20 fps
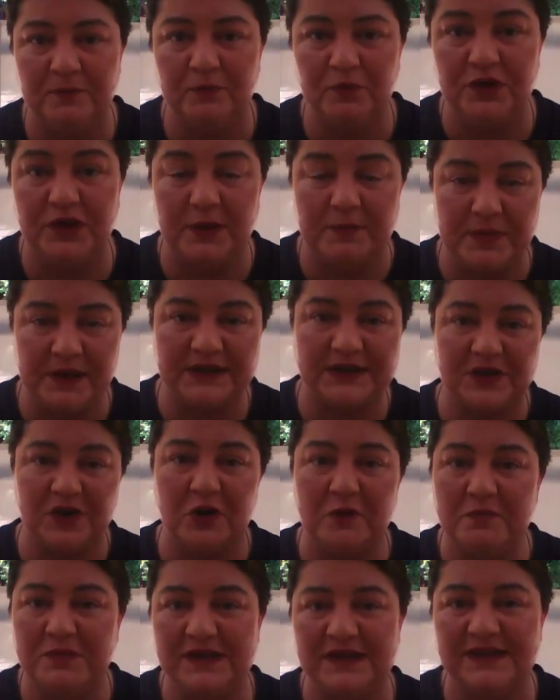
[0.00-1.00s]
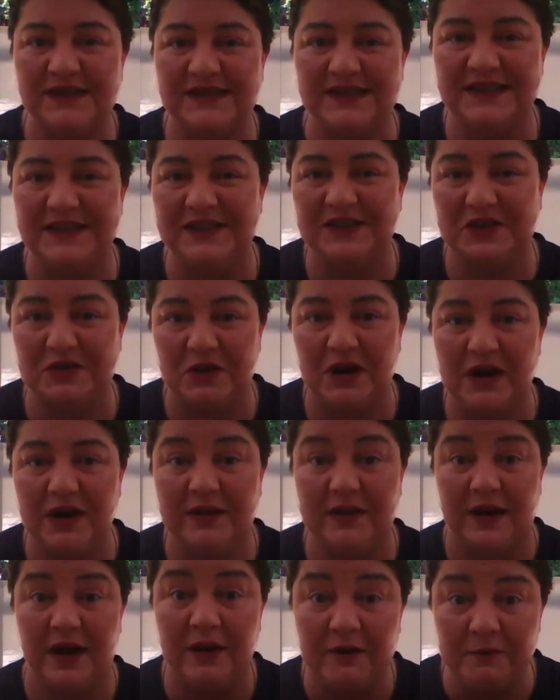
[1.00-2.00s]
with the best home business in Australia
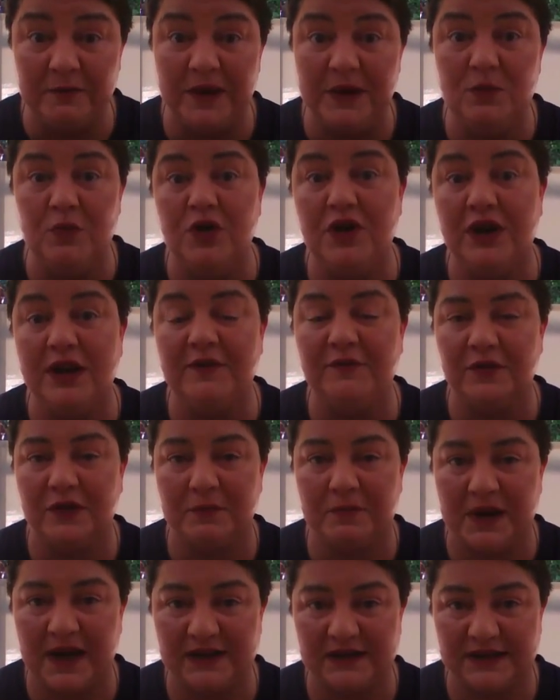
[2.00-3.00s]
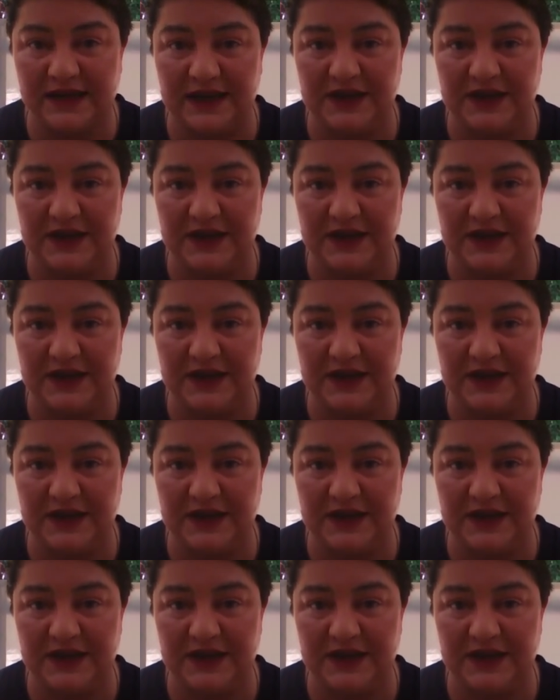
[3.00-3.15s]
that I've been working for the past